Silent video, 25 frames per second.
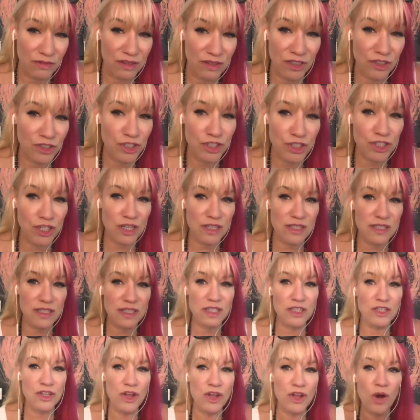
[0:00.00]
There's just
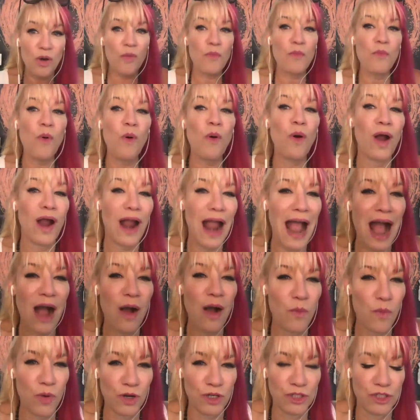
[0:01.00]
no more
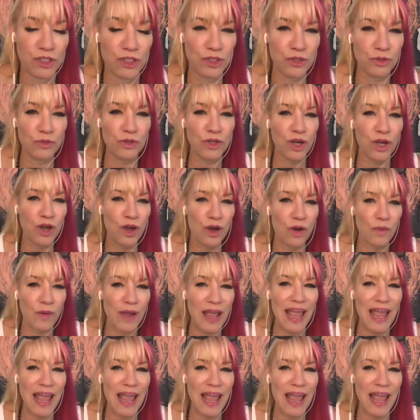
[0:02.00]
outward to go,